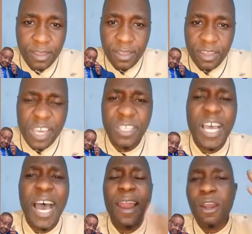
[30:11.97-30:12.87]
There is
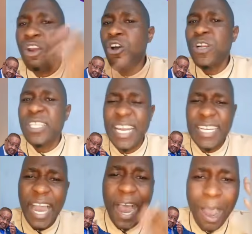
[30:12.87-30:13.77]
a lot that
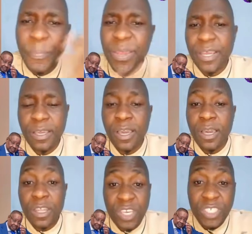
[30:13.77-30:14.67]
are happening.
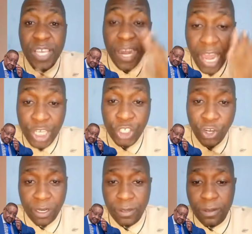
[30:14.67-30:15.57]
This
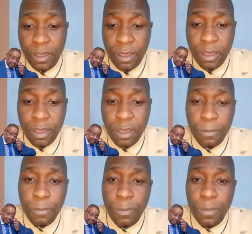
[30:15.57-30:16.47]
election
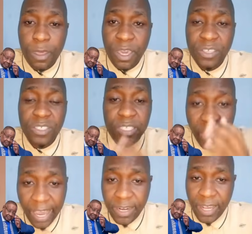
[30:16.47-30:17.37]
is
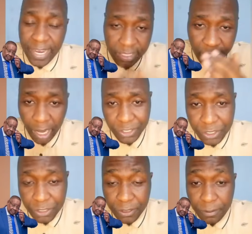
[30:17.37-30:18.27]
done at
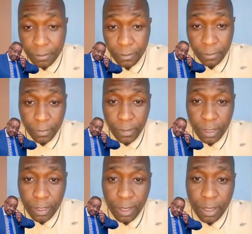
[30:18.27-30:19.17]
night.
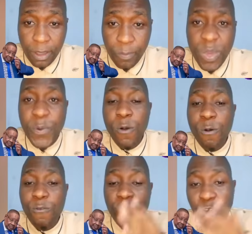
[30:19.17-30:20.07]
People
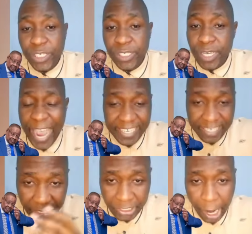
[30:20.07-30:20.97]
will vote at
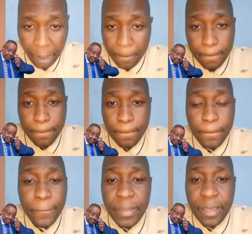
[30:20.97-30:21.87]
daytime.
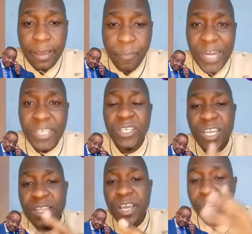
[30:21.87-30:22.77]
But
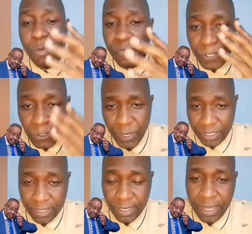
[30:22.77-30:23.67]
in the realm of the
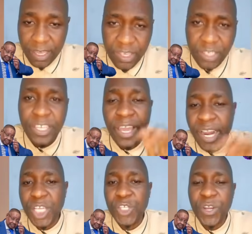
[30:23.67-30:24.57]
spirit, this
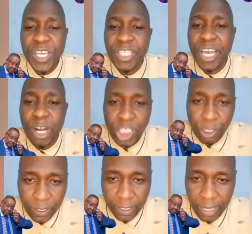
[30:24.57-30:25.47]
election is a
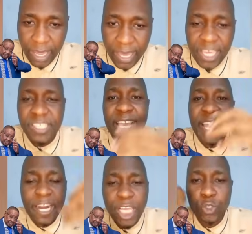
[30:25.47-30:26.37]
wrestling. It's a
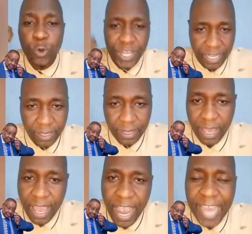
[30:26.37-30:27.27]
wrestling
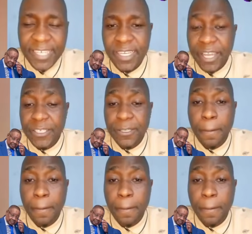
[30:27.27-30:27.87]
at night.